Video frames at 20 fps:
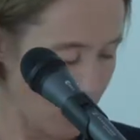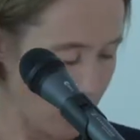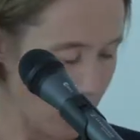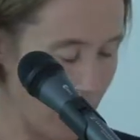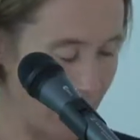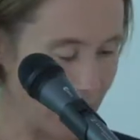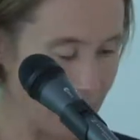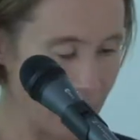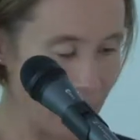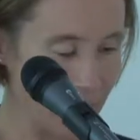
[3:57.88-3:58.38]

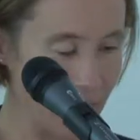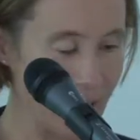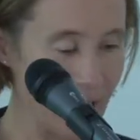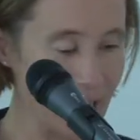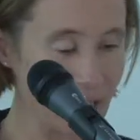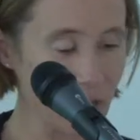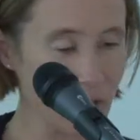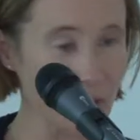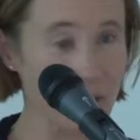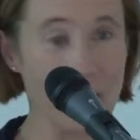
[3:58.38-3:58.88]
Right, so the
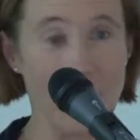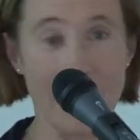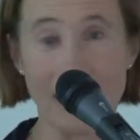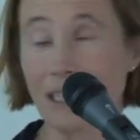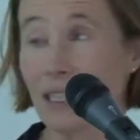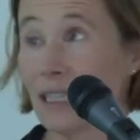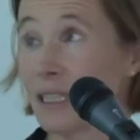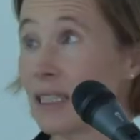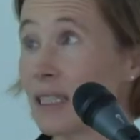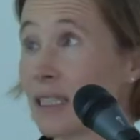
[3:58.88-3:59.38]
national
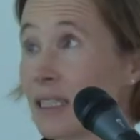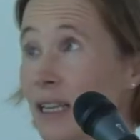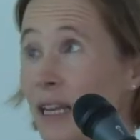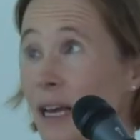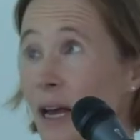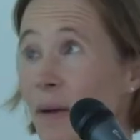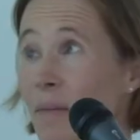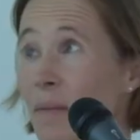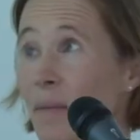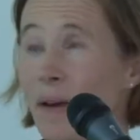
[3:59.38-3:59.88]
standards,
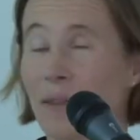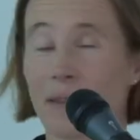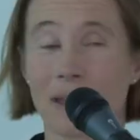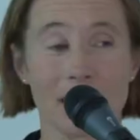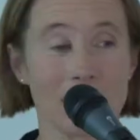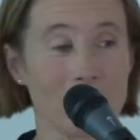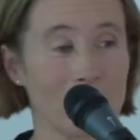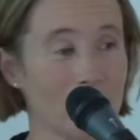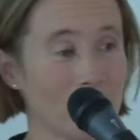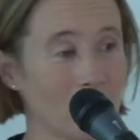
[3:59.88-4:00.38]
I
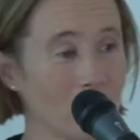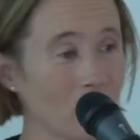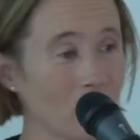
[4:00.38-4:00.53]
think